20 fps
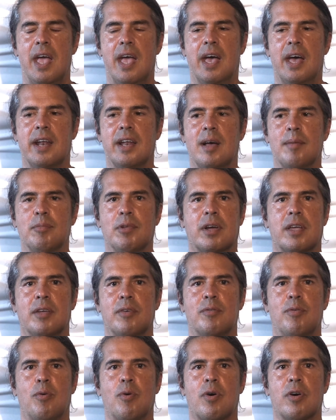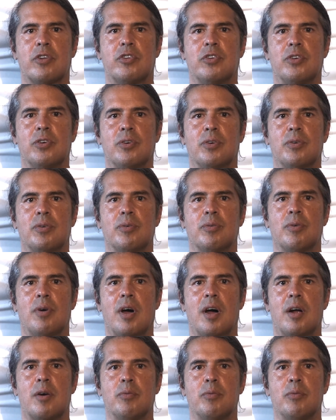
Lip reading: And I'm looking forward to